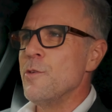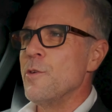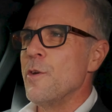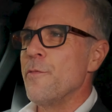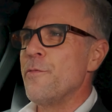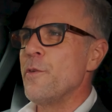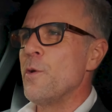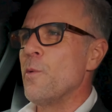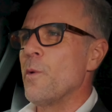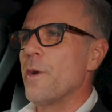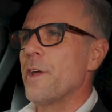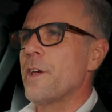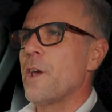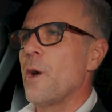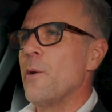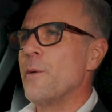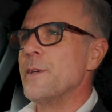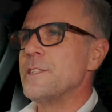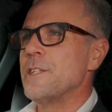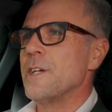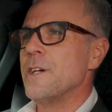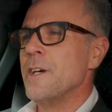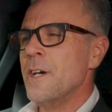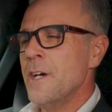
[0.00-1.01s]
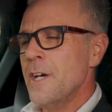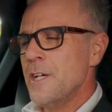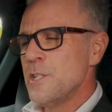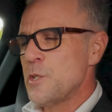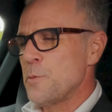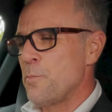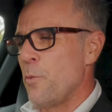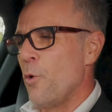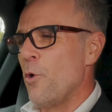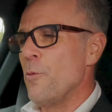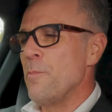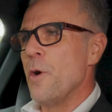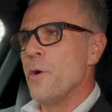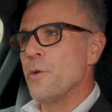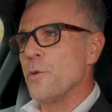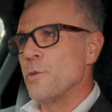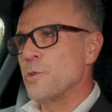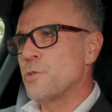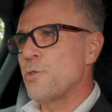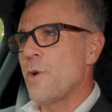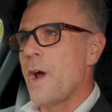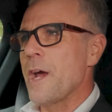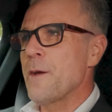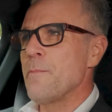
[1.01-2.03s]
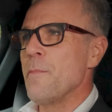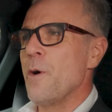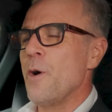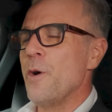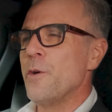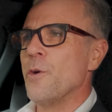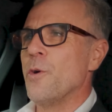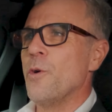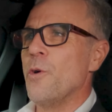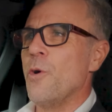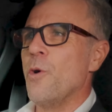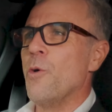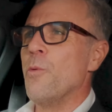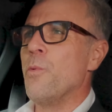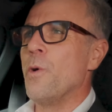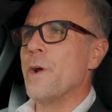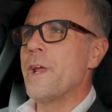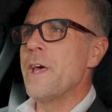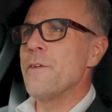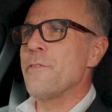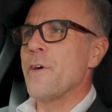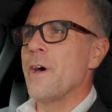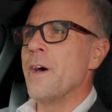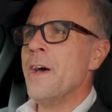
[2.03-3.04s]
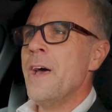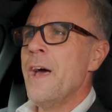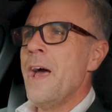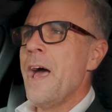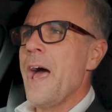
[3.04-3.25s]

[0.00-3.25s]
If you want to go into sport mode or track mode or whatever,